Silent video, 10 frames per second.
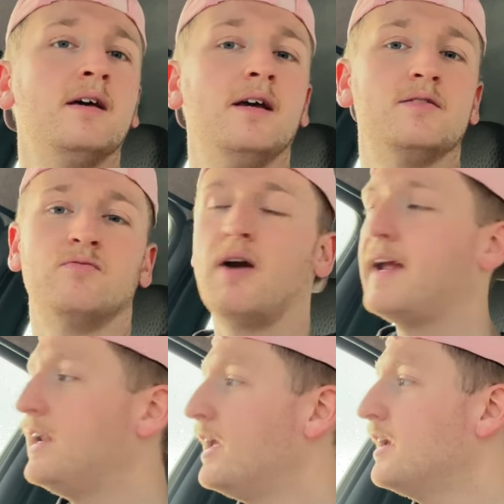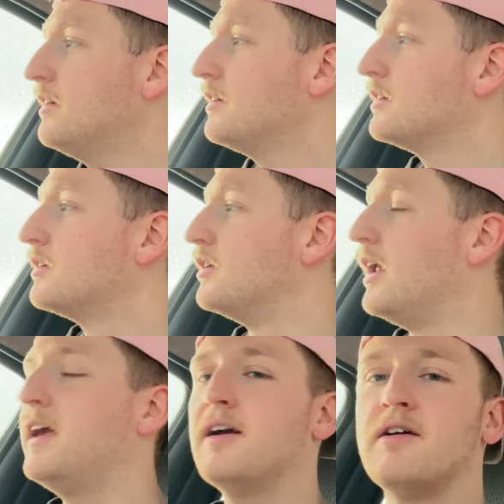It's raining, you can
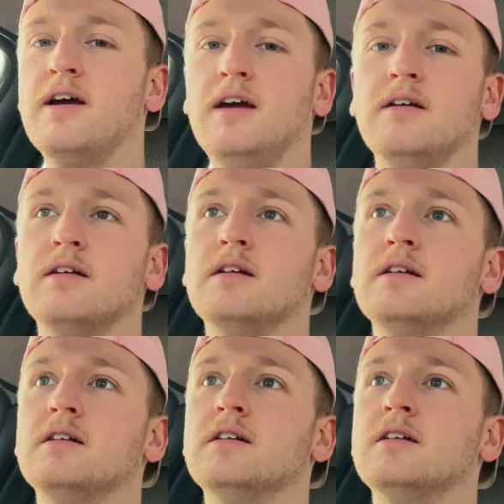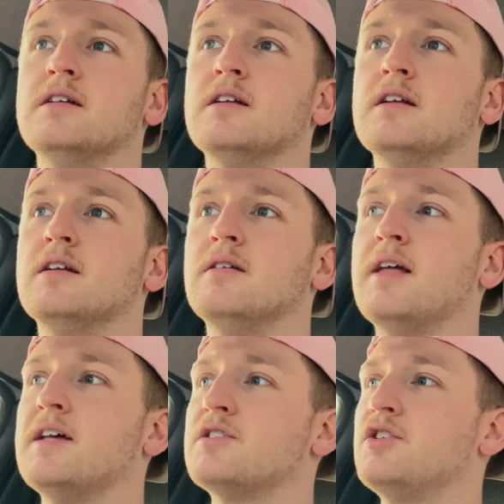hear it.
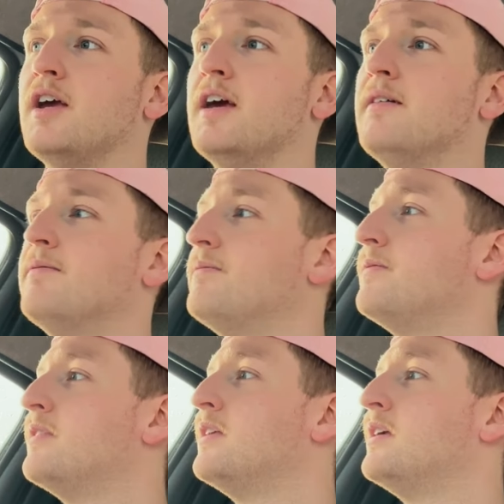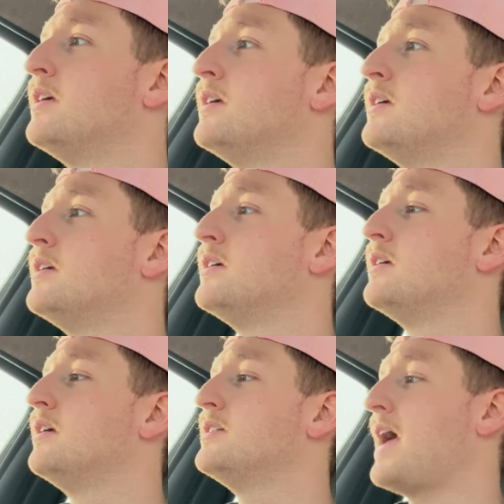That's shit.
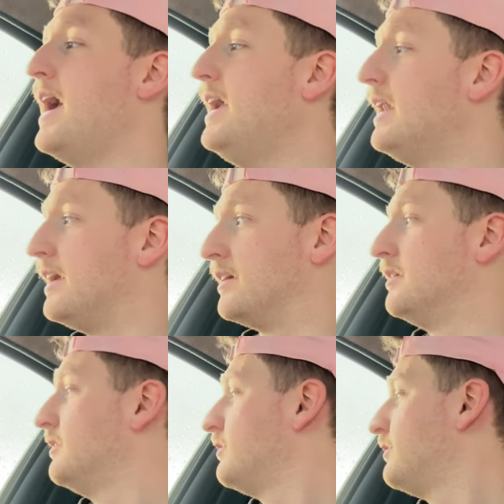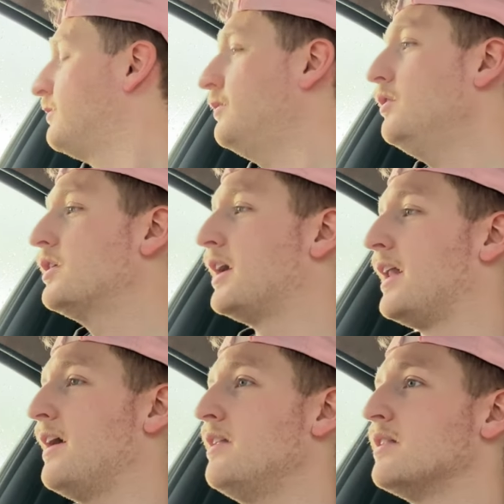It's hailing. Fucking
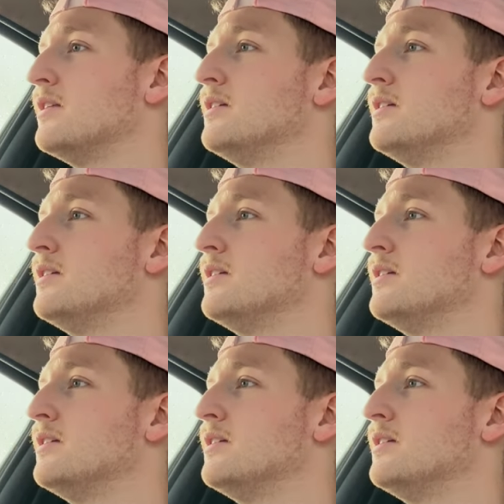hell.